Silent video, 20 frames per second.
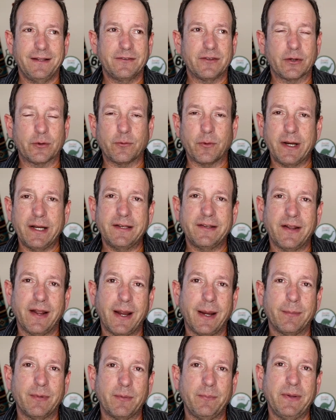a great
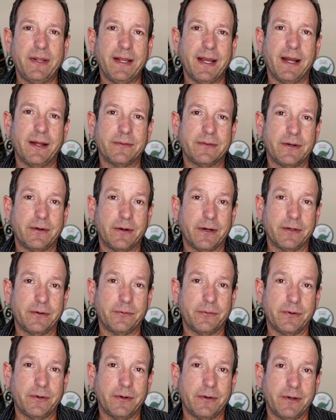time to be out there on
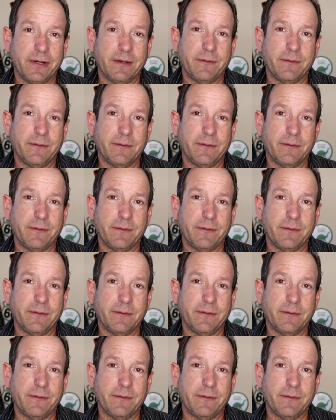the road.